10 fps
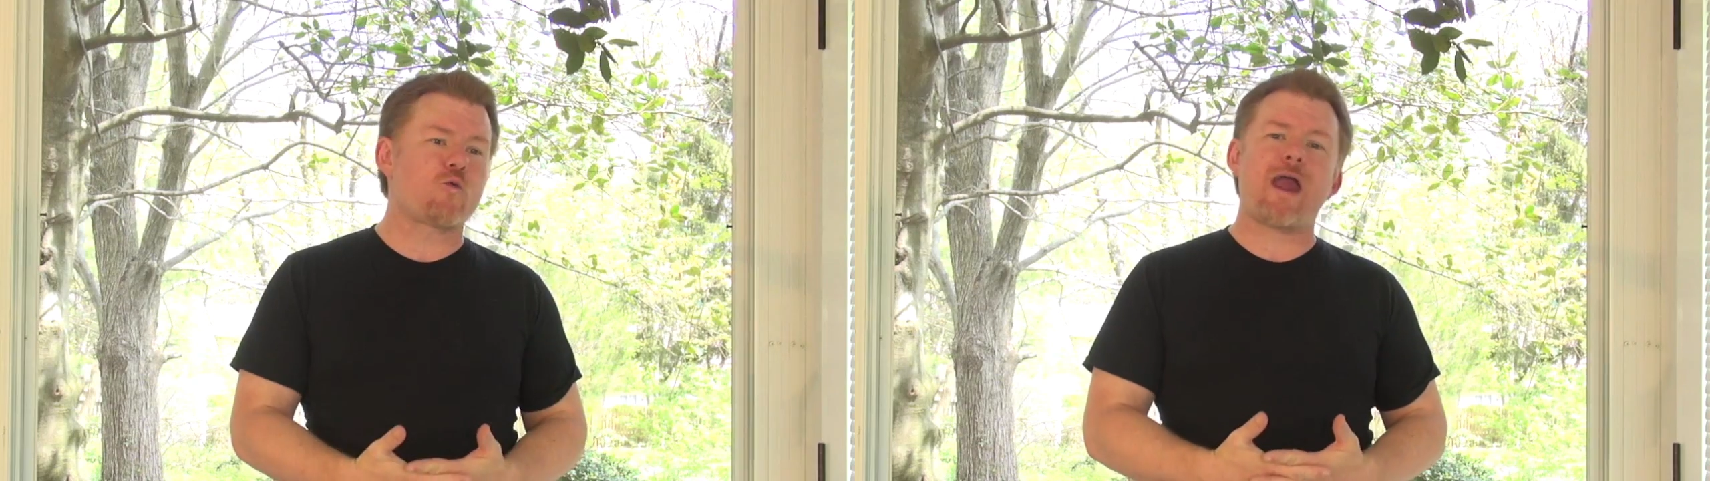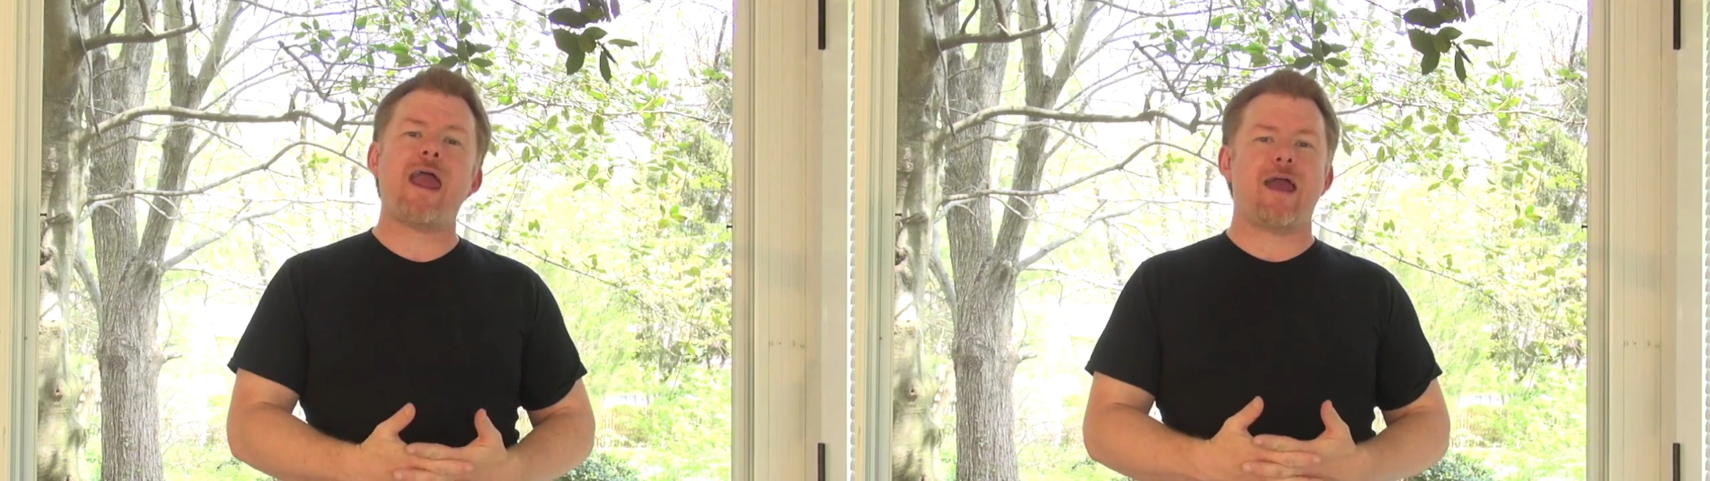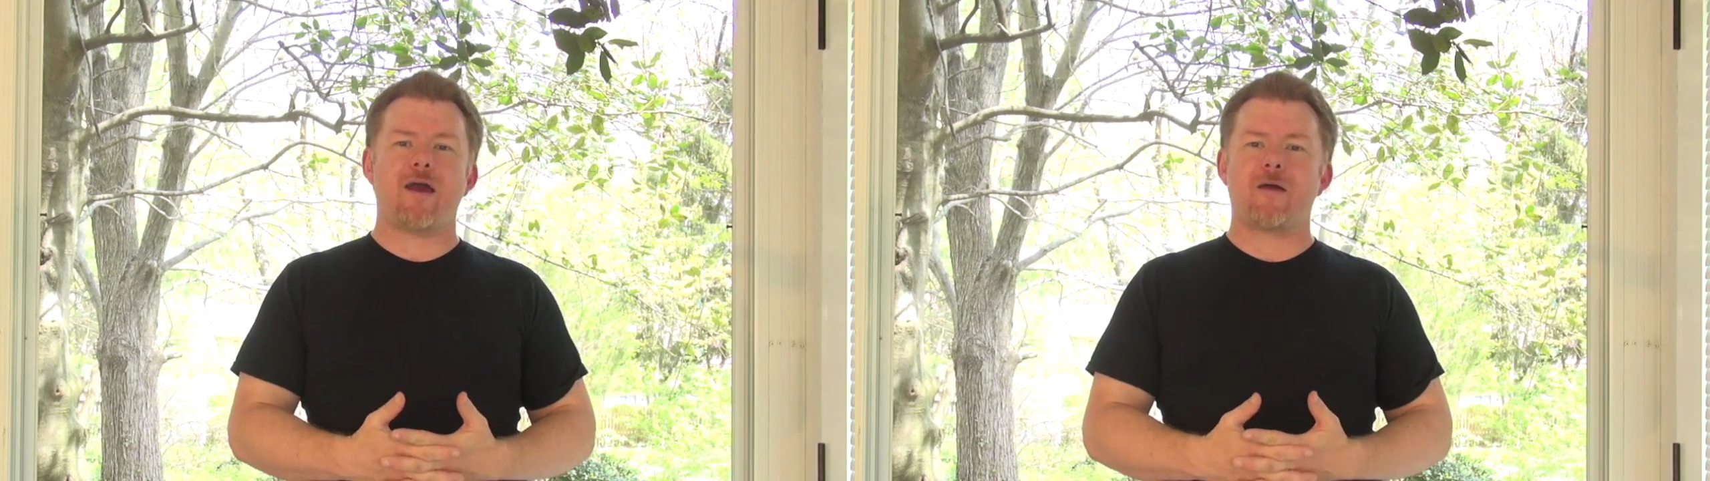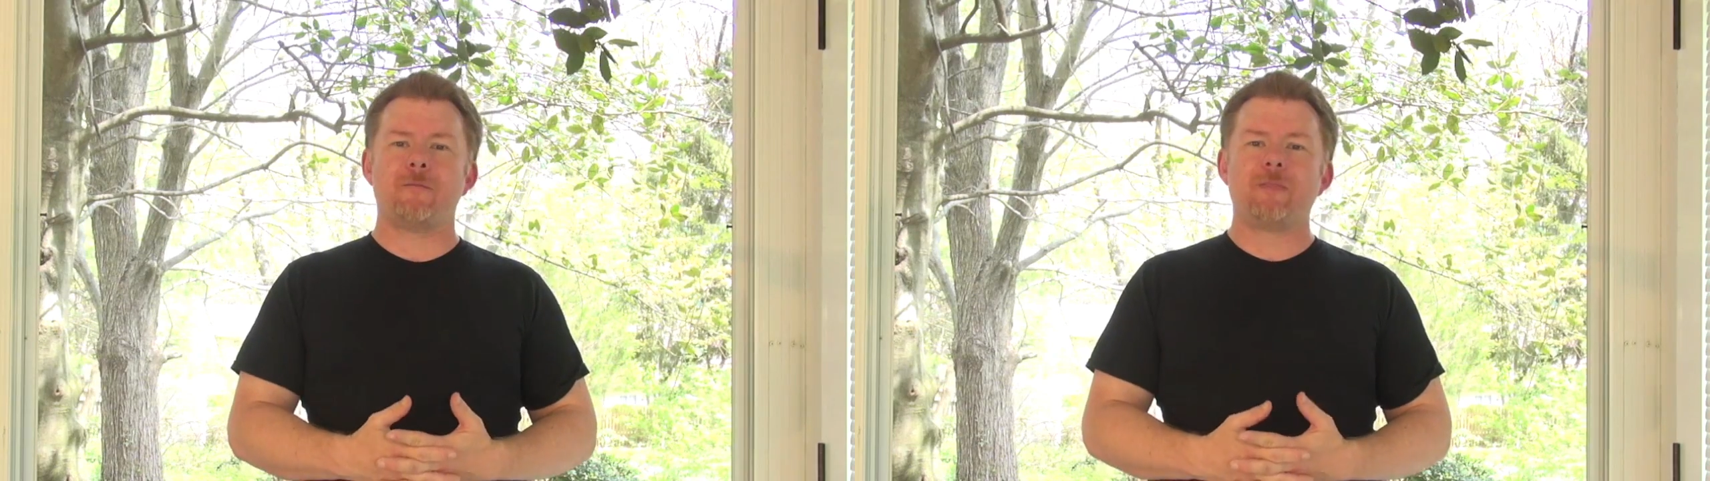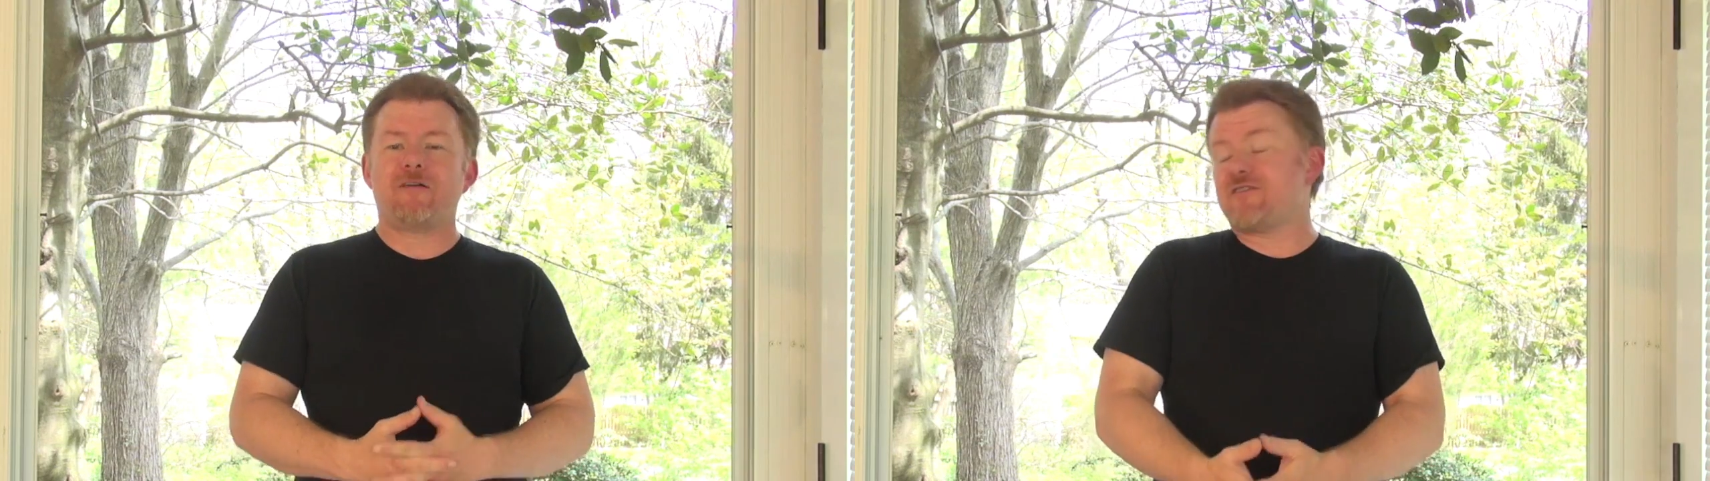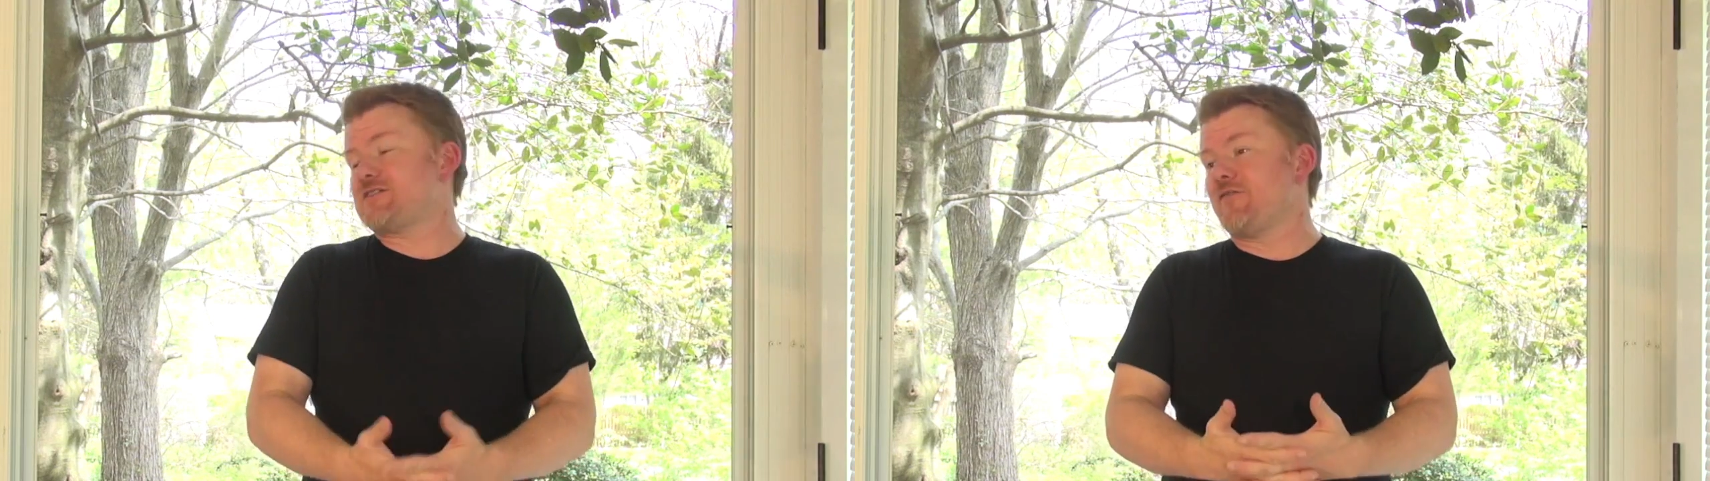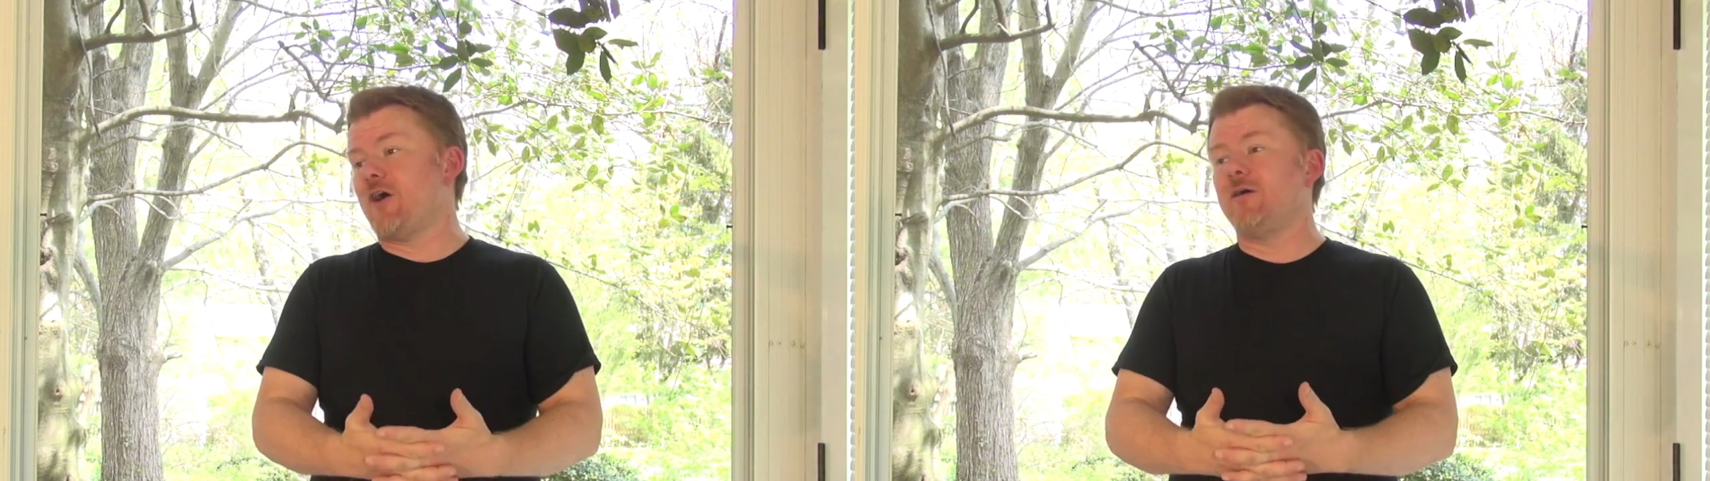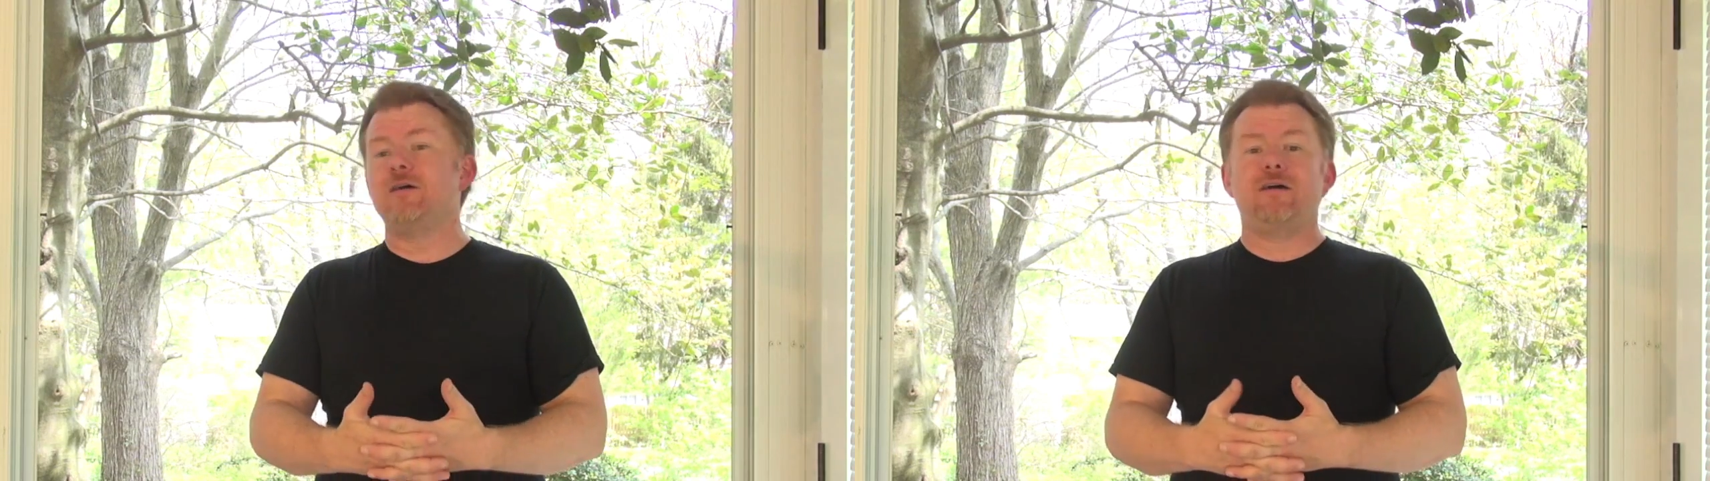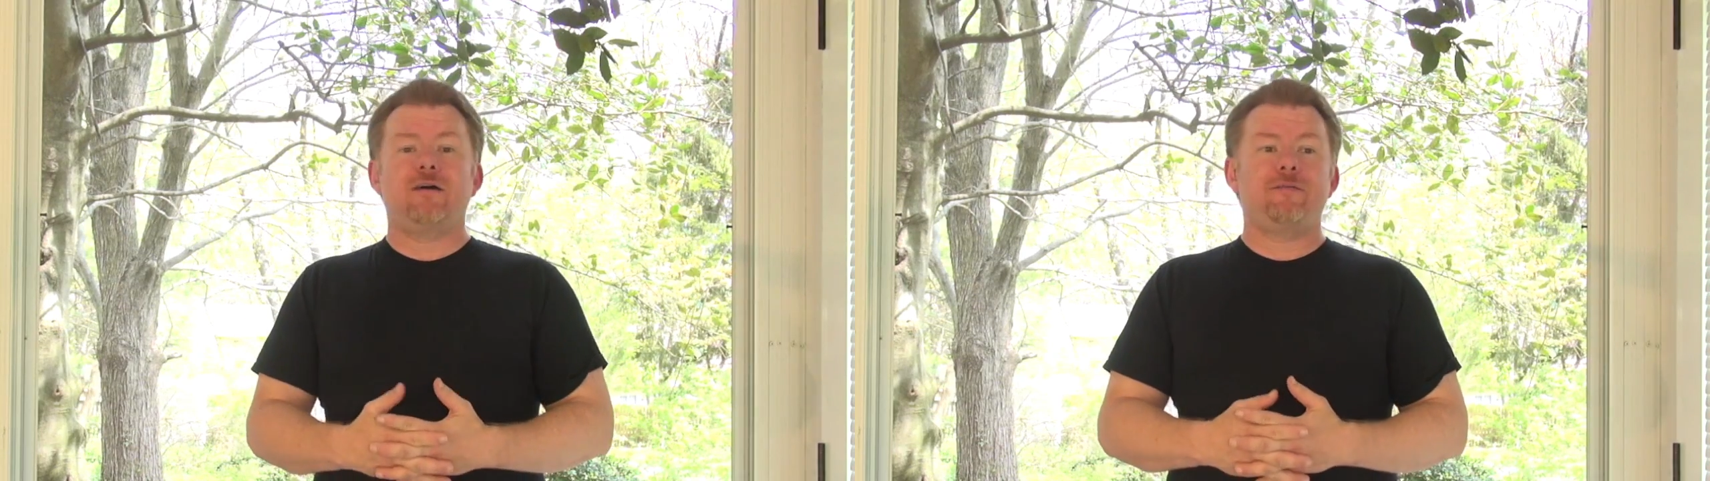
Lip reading: rare, first of all,